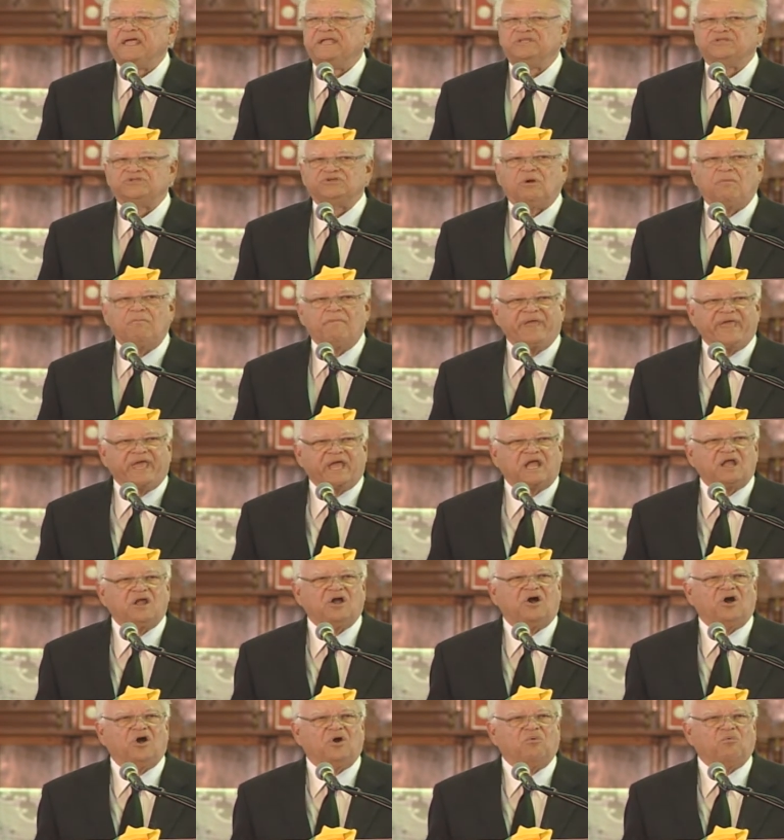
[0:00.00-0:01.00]

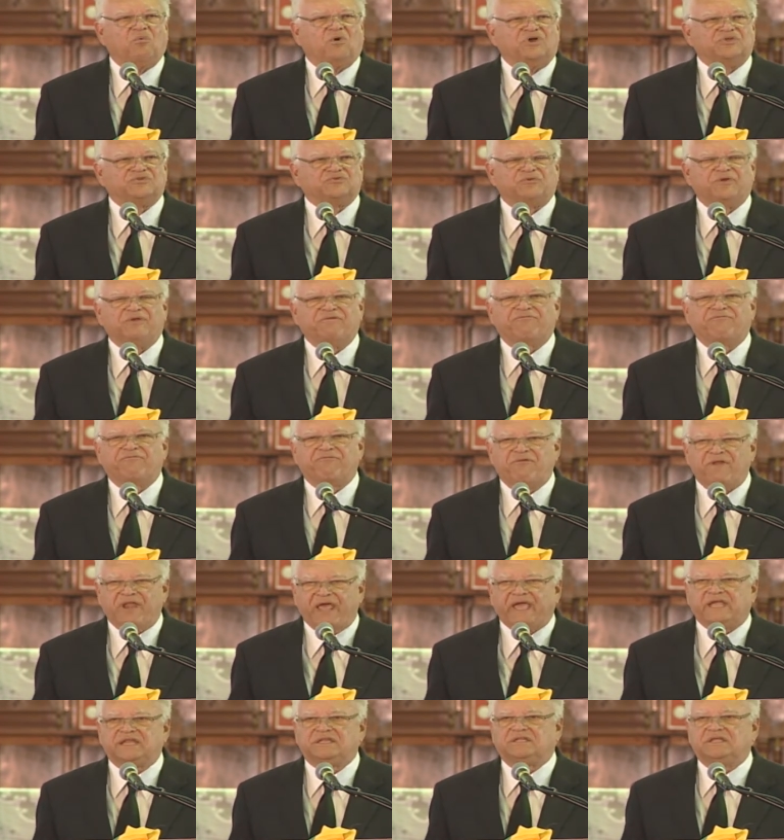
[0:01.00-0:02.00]
Jamaica was
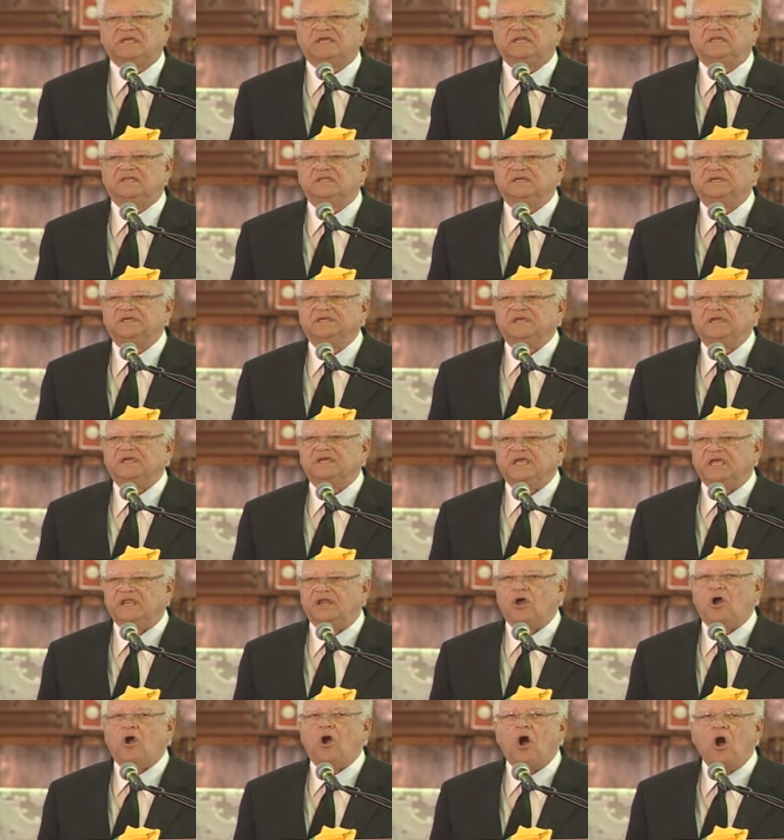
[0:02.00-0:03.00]
reflected
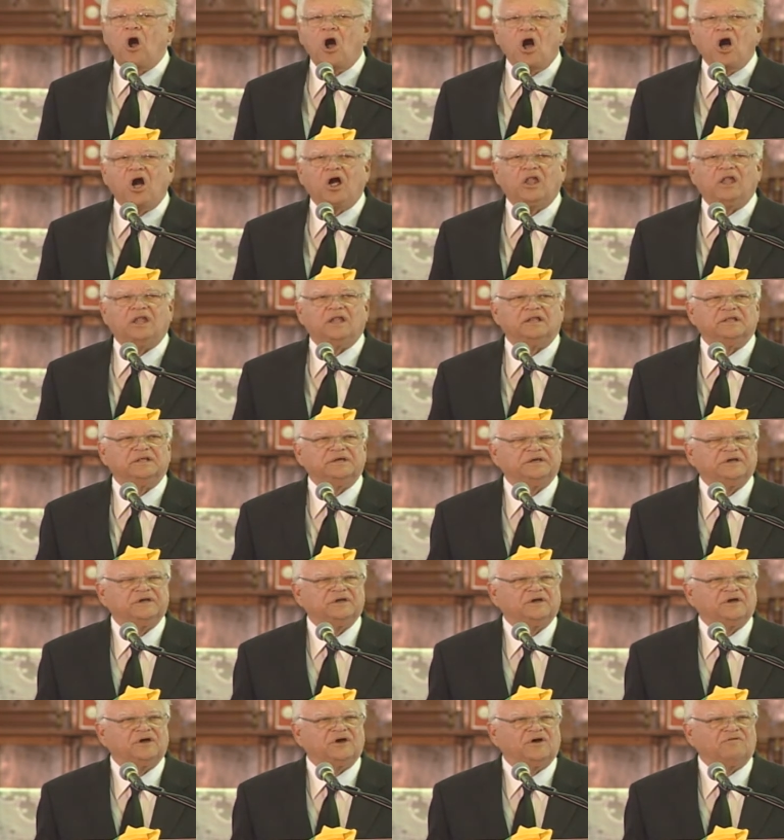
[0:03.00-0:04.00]
in all
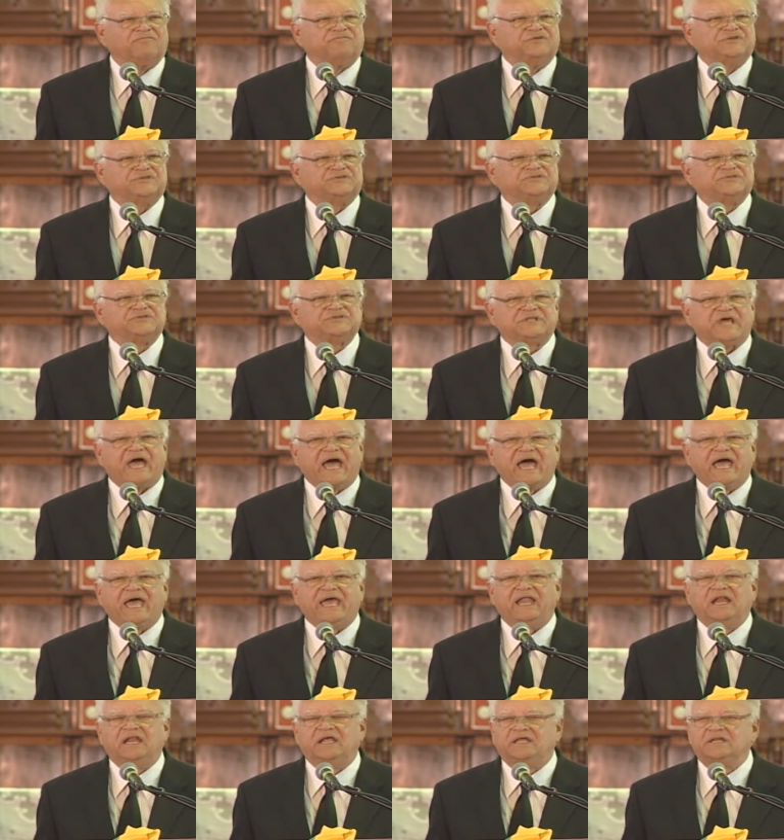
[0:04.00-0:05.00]
of the
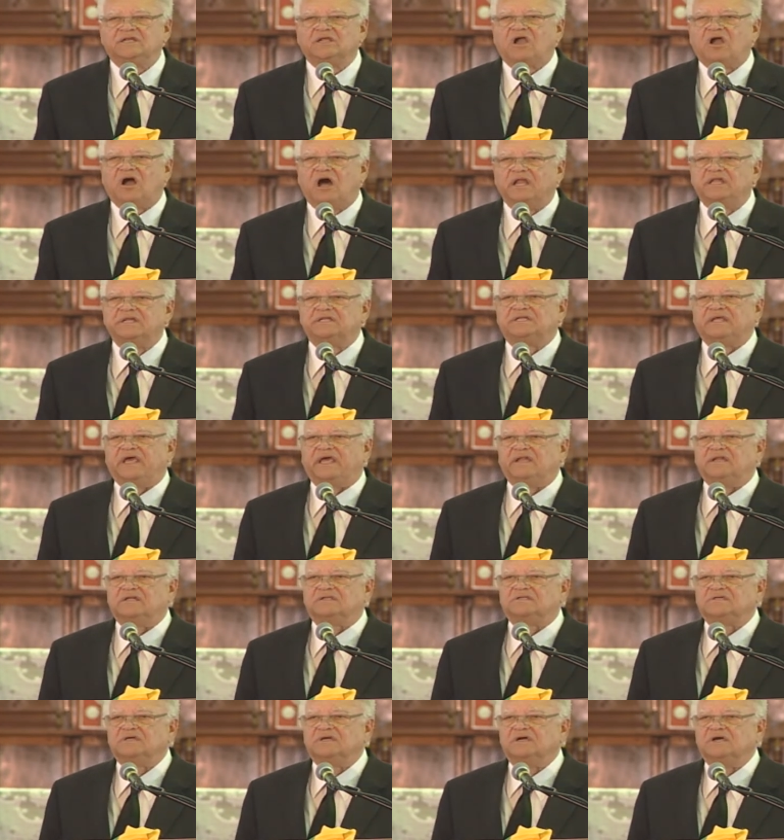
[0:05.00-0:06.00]
style and
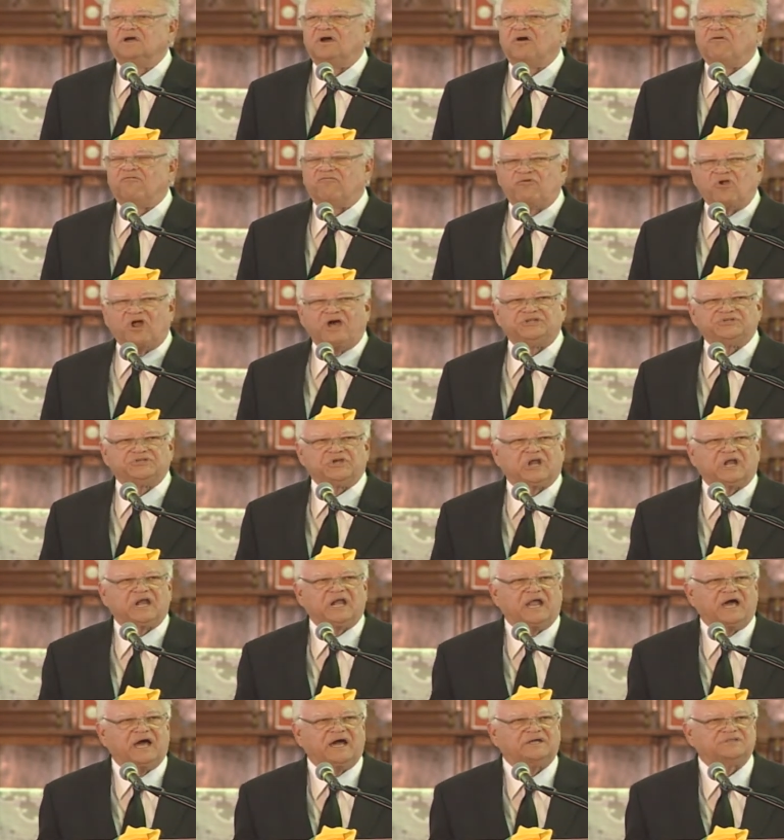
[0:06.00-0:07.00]
content of Roger
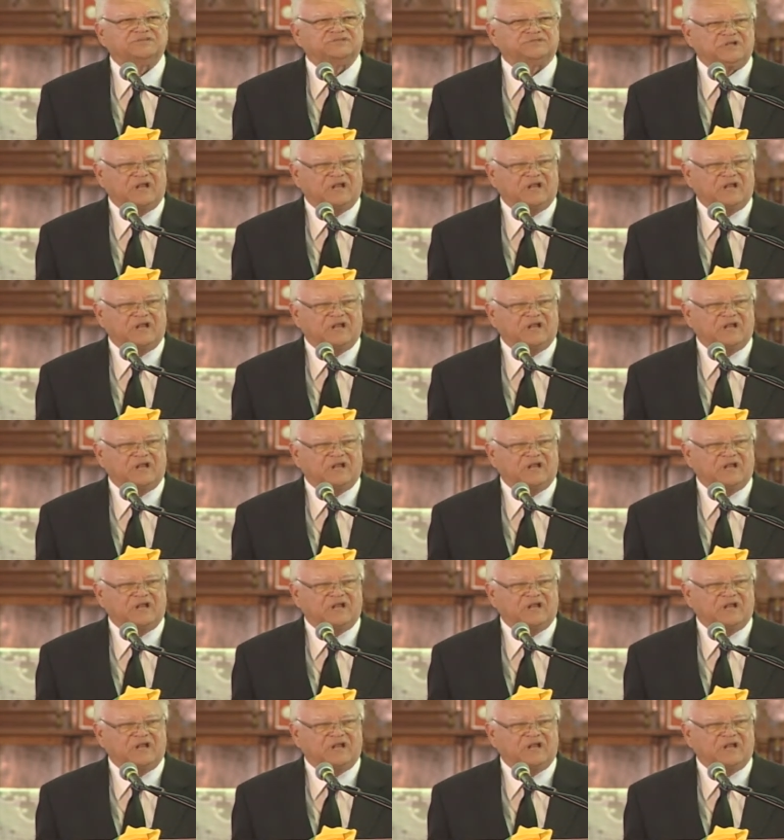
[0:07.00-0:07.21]
Clarke's